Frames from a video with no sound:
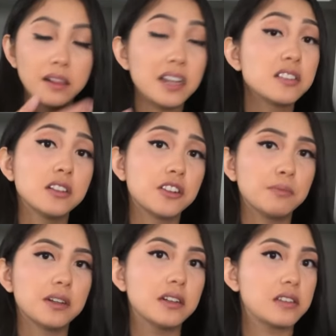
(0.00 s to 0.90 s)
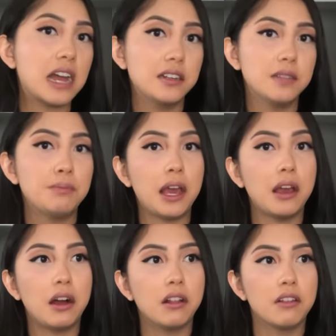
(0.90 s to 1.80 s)
lesson learned, because I did
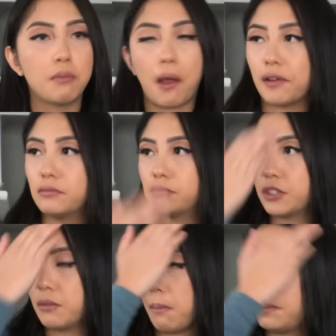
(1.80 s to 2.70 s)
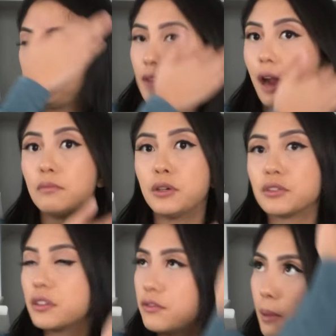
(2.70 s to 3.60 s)
pay all of my, well,
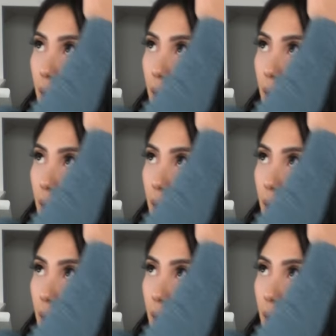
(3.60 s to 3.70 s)
most of